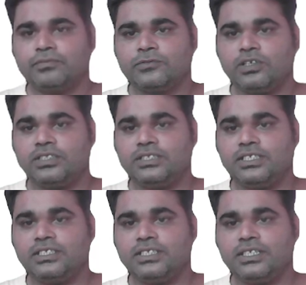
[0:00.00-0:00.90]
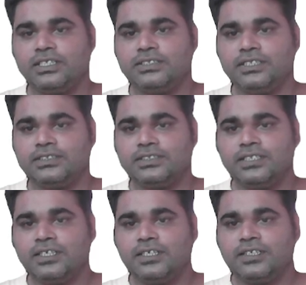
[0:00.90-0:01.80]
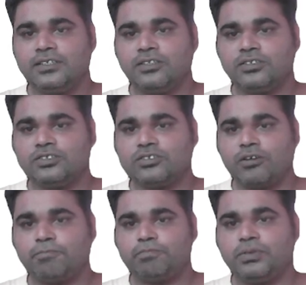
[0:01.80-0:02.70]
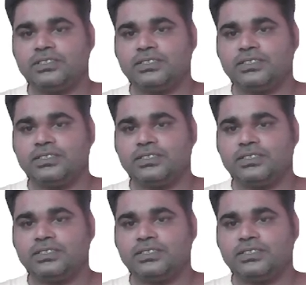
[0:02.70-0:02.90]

or it increases the surface